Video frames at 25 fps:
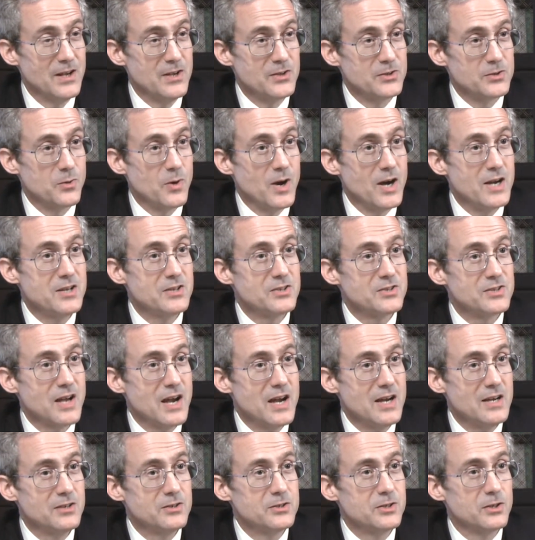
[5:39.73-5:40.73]
So I
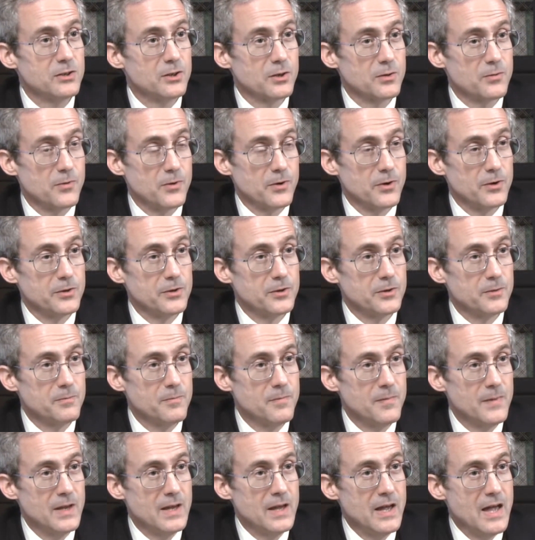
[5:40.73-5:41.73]
decided to look further,
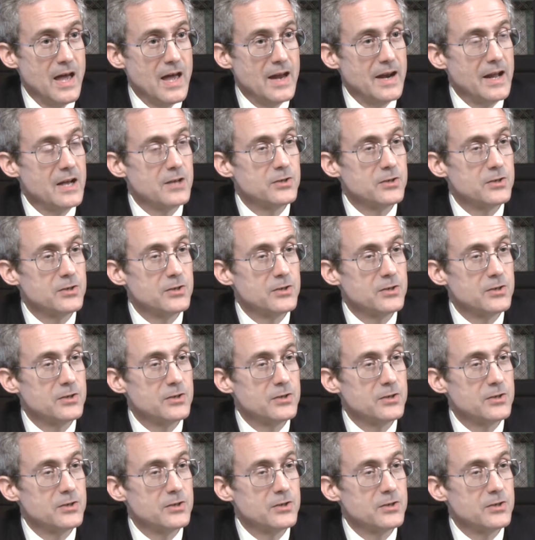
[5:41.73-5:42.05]
and